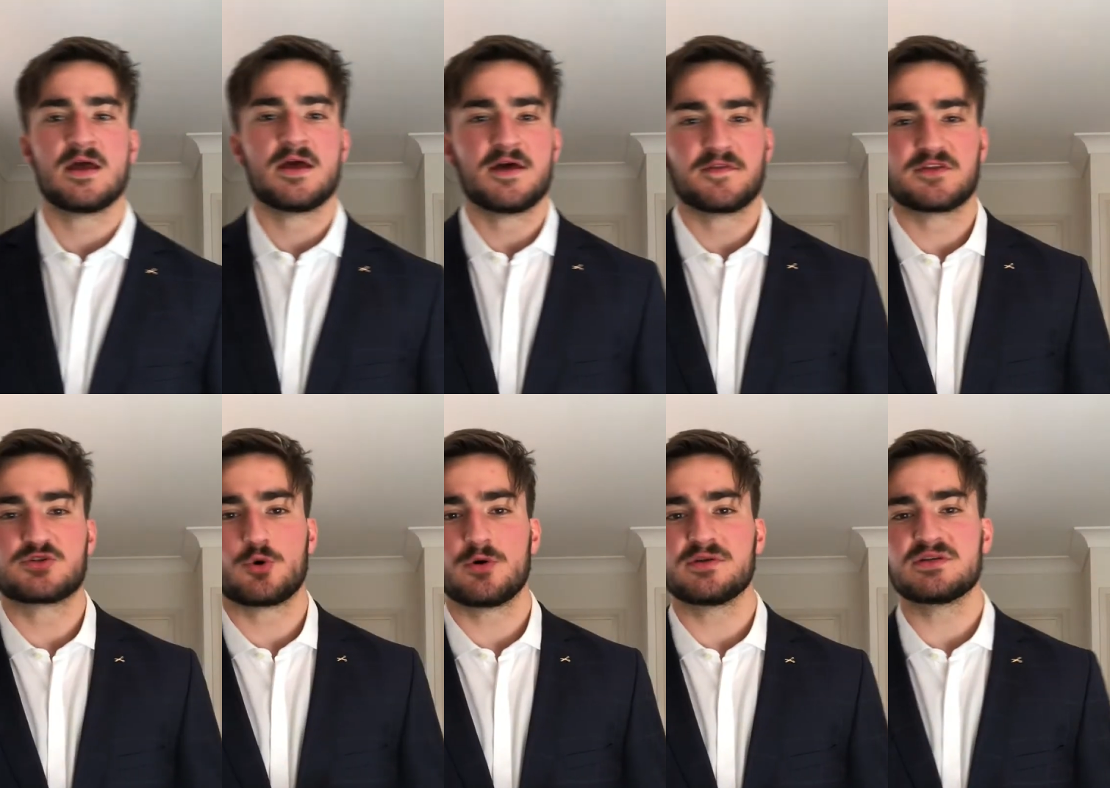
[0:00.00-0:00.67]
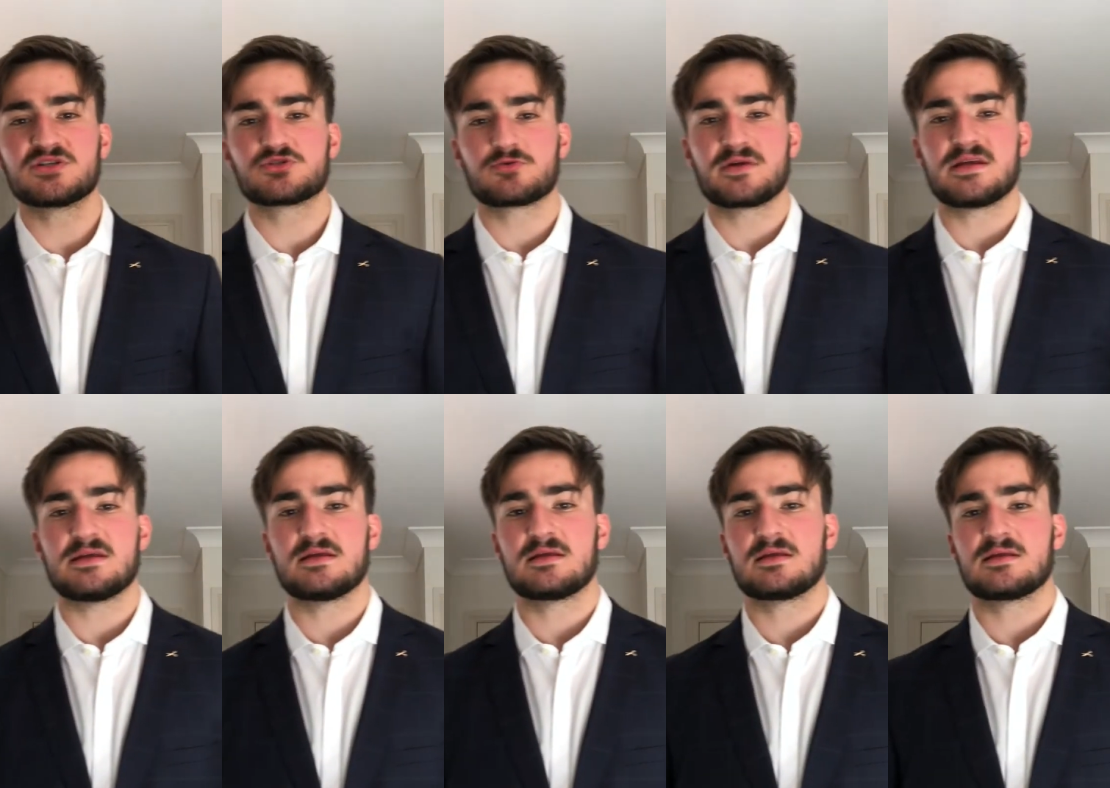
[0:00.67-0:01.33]
The toy industry
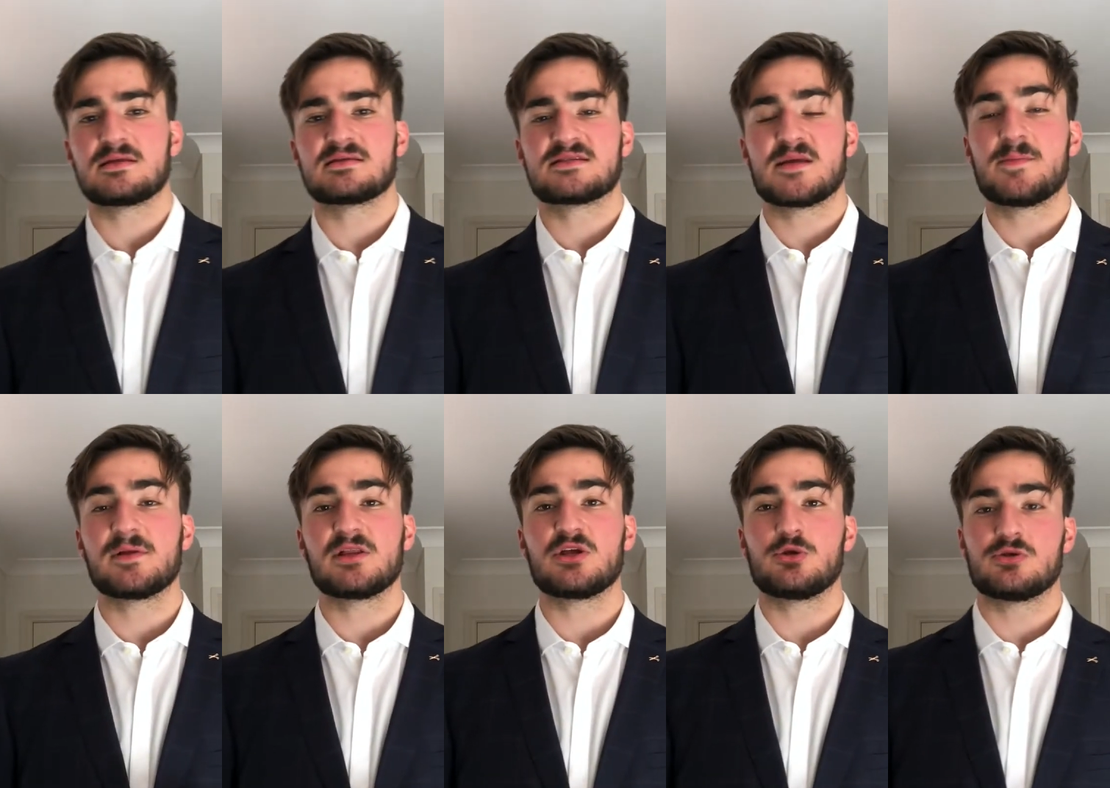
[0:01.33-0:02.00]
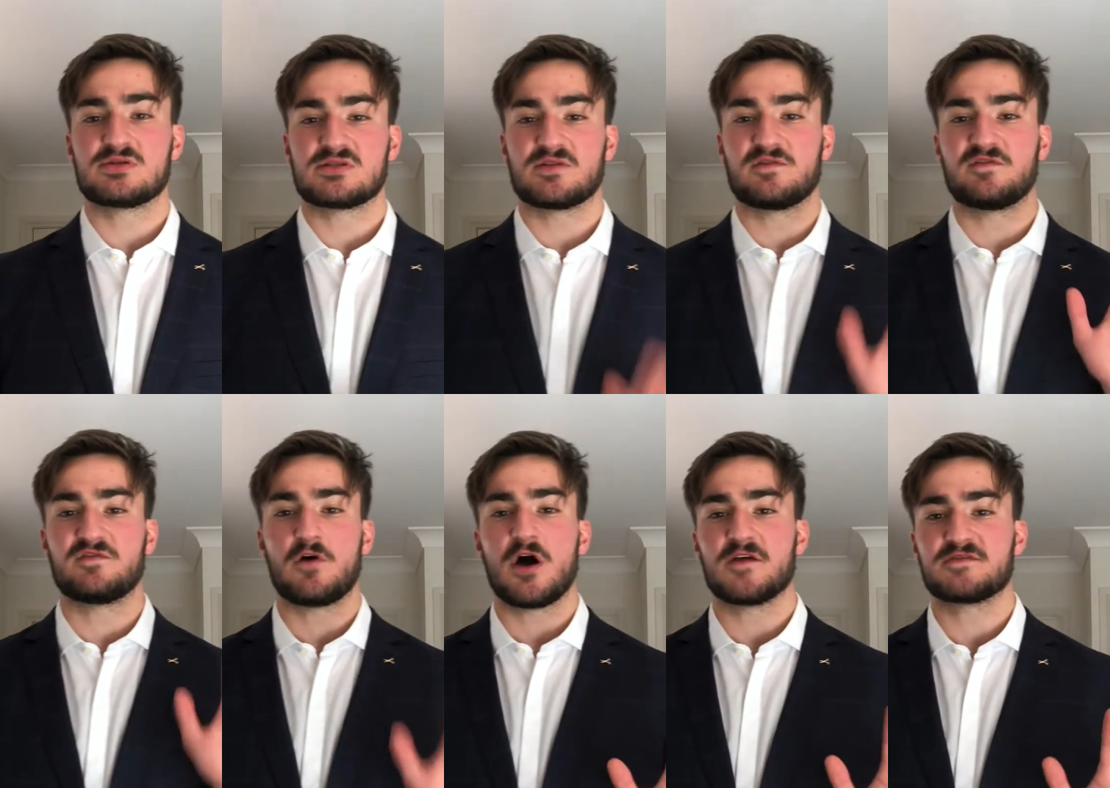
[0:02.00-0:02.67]
typically uses a
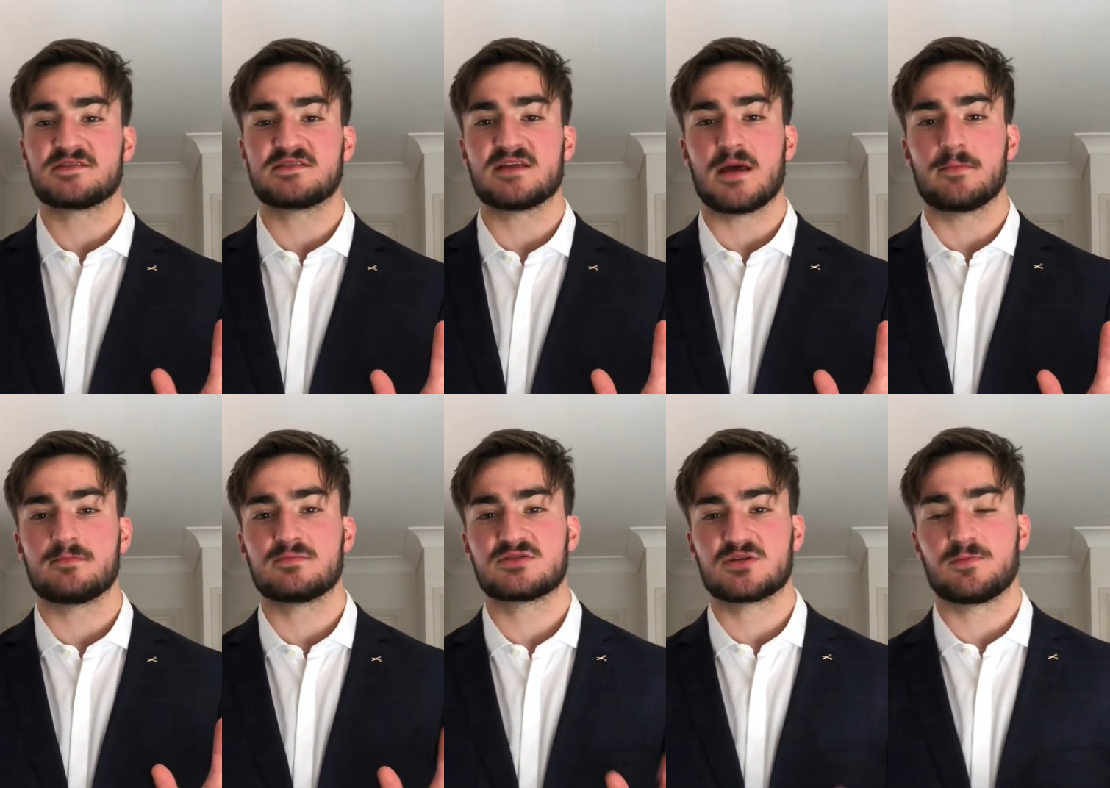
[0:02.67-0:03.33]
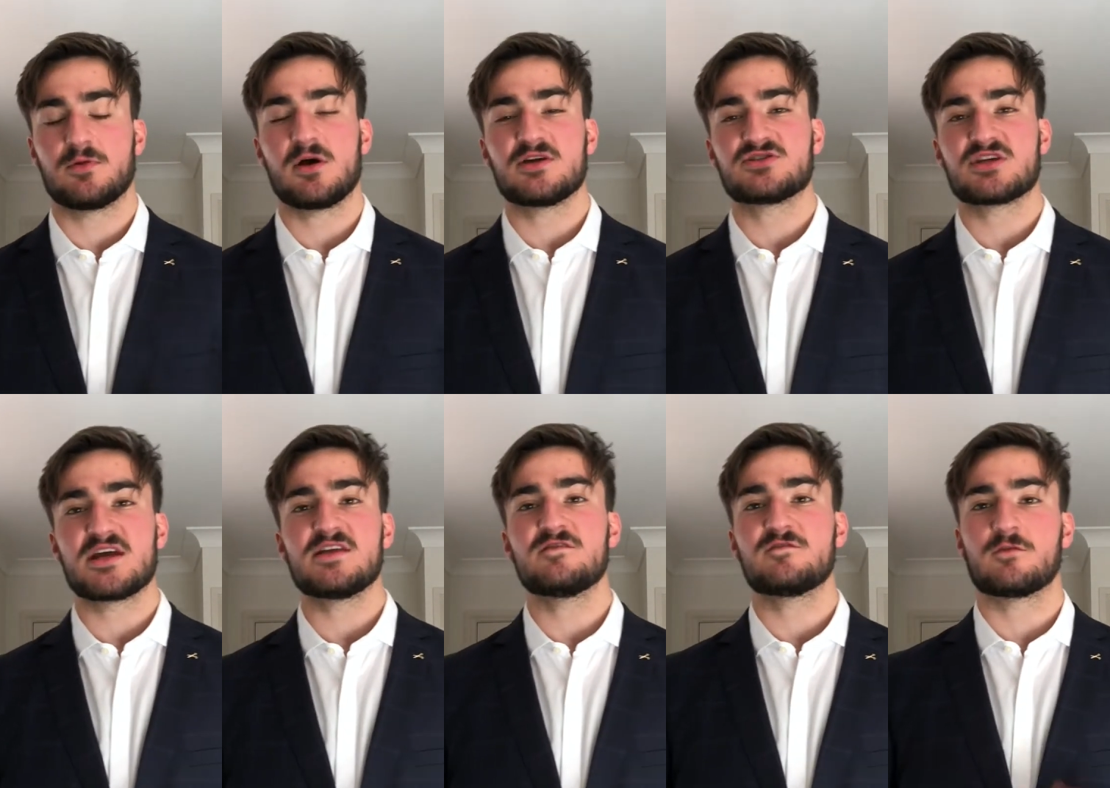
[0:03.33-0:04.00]
5-step supply
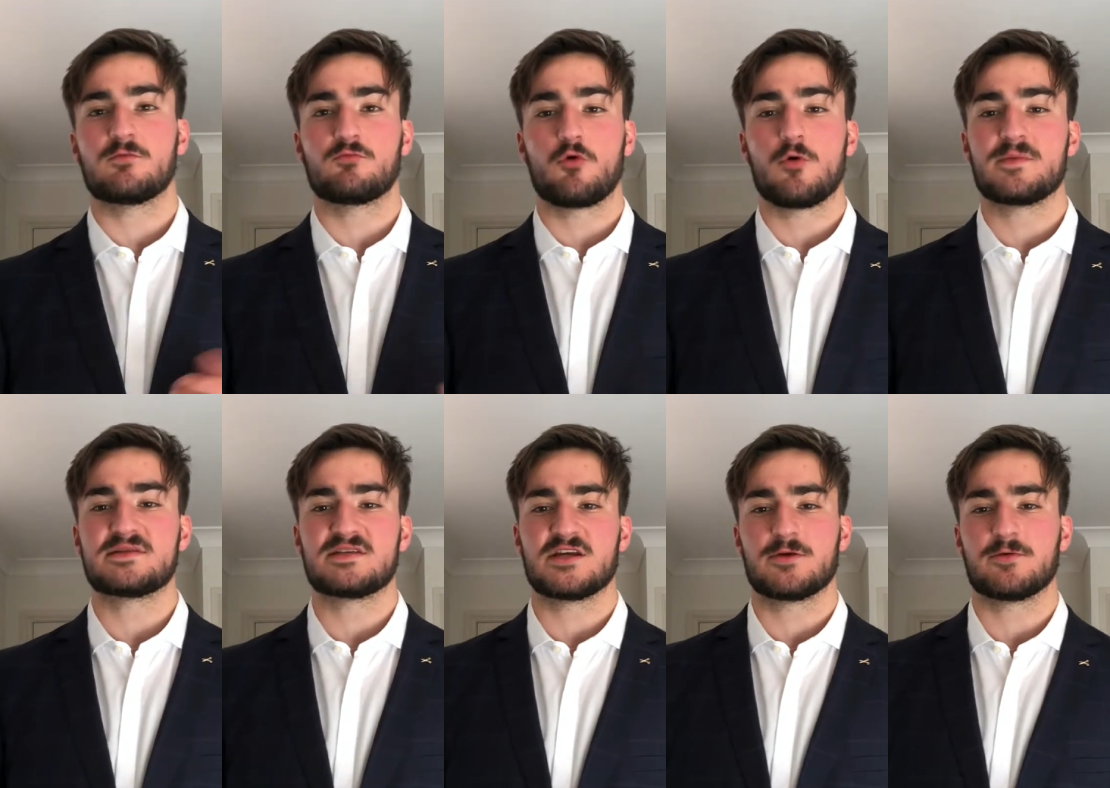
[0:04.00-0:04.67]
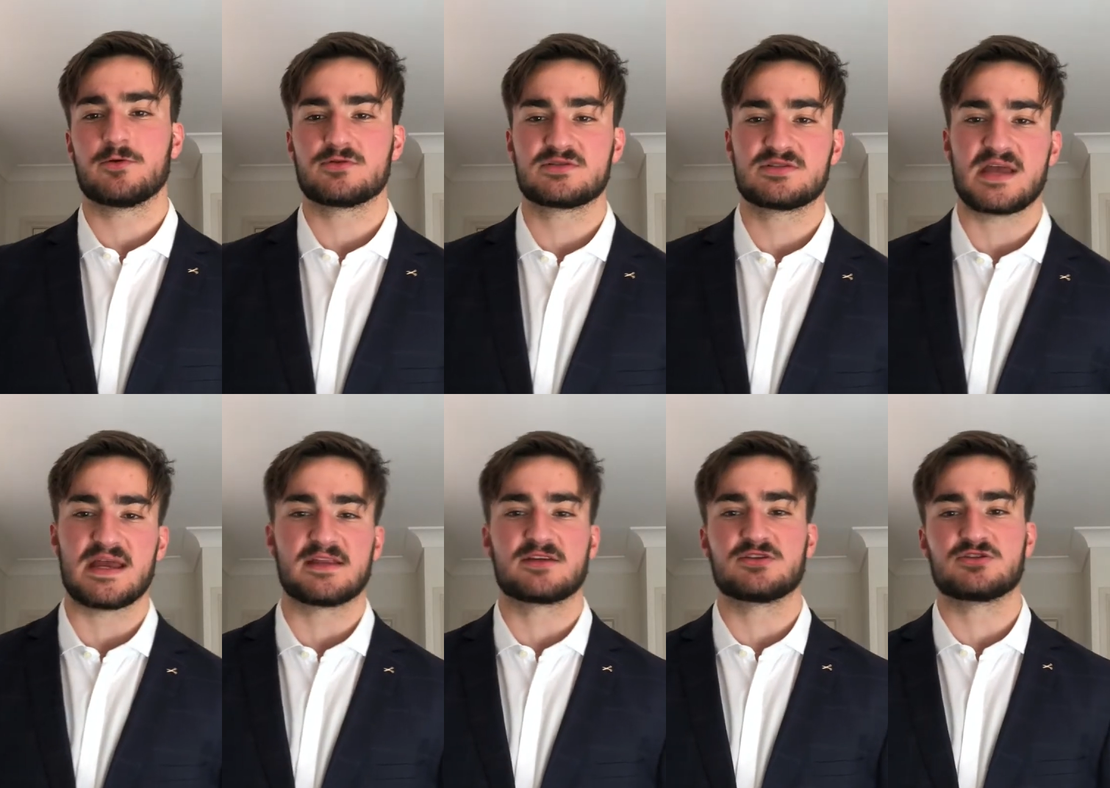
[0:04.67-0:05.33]
chain from raw materials to
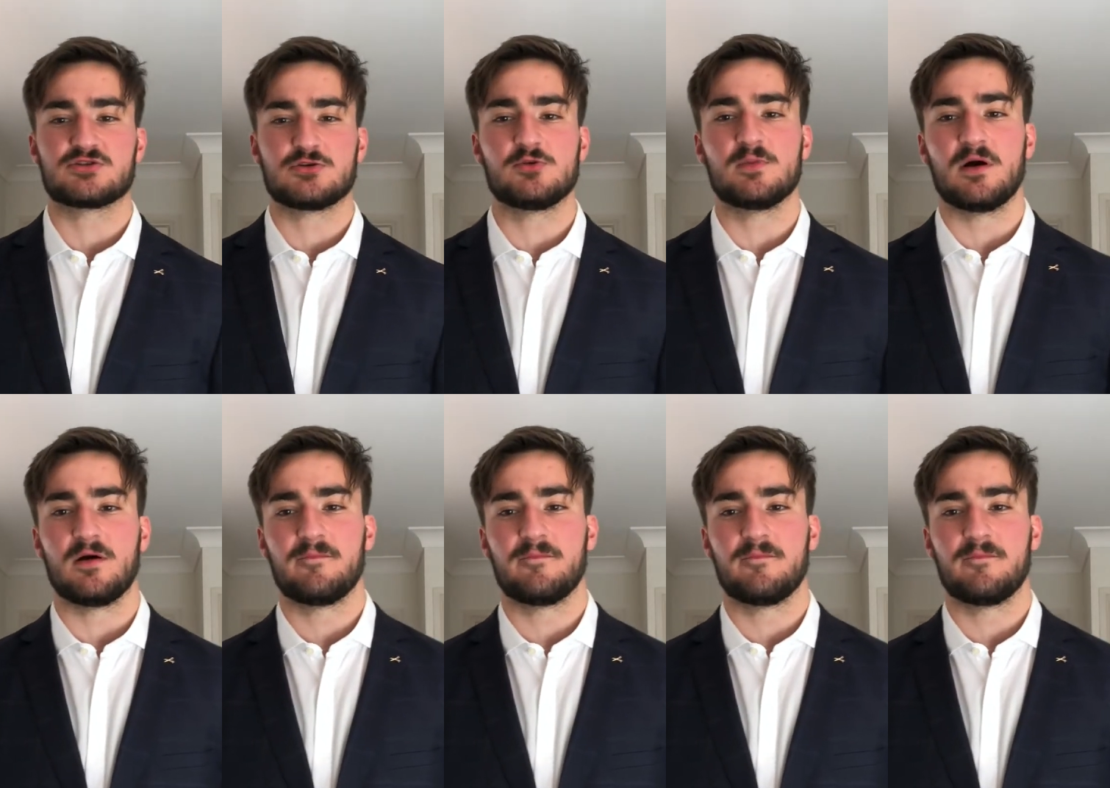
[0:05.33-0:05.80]
end consumer.